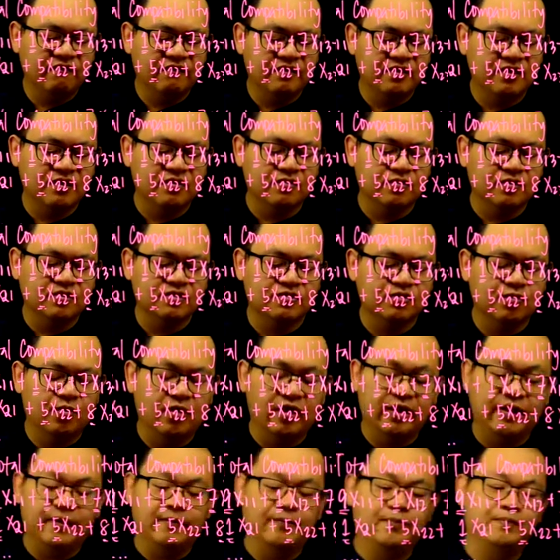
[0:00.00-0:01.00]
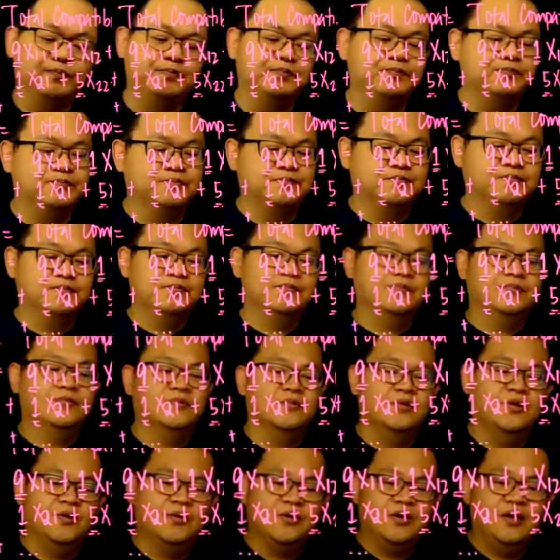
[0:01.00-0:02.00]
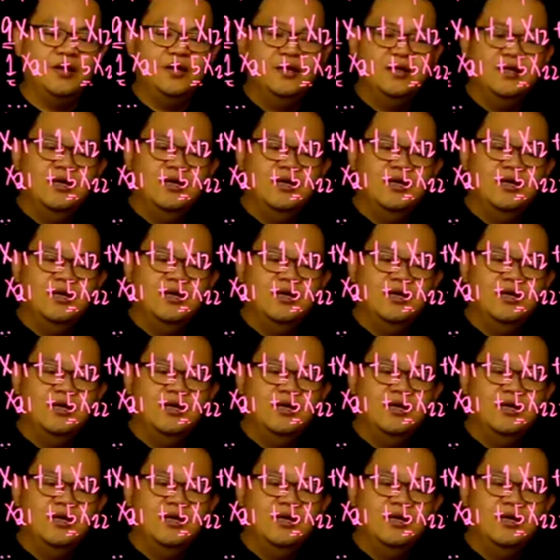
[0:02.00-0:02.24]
equals 1. Okay?